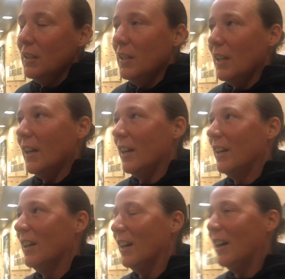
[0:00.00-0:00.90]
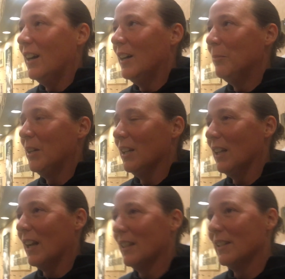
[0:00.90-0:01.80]
Yeah, um, a
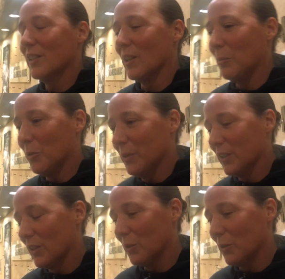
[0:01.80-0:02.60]
lot of this summer was